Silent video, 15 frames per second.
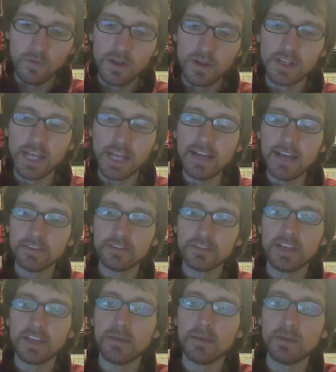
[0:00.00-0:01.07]
an Atlas
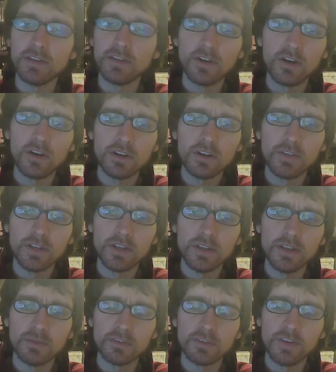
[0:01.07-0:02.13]
game. I never heard of it.
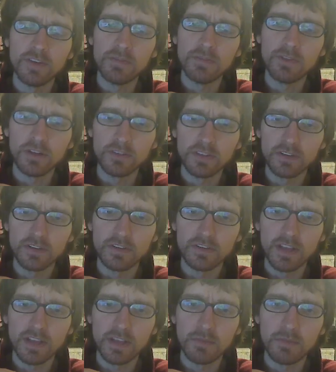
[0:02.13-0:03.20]
It was $5. I
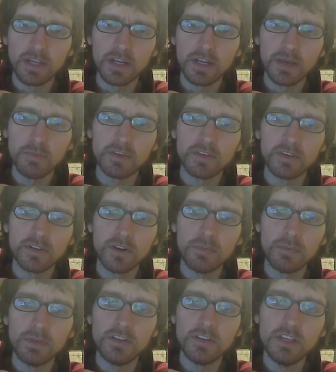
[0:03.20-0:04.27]
decided to pick it up. It's an
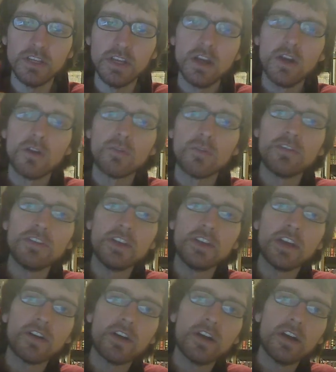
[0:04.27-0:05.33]
RPG.
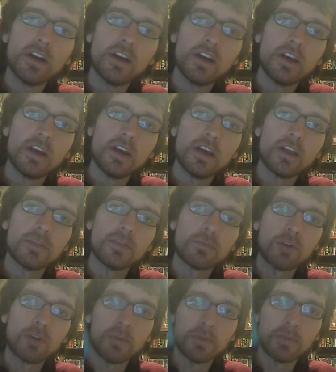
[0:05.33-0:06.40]
Riviera, The
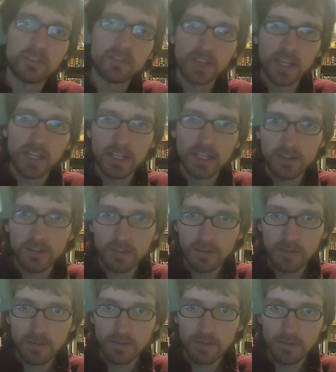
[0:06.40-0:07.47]
Promised Land.
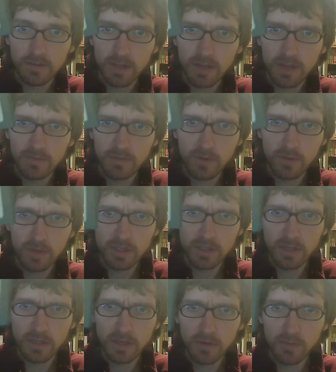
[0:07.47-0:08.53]
I have no
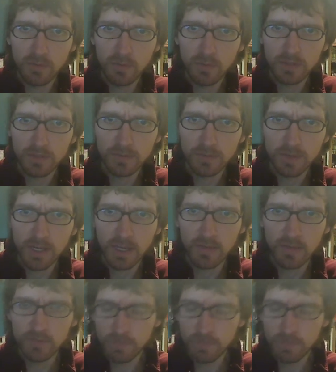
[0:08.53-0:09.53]
idea what it's about. I haven't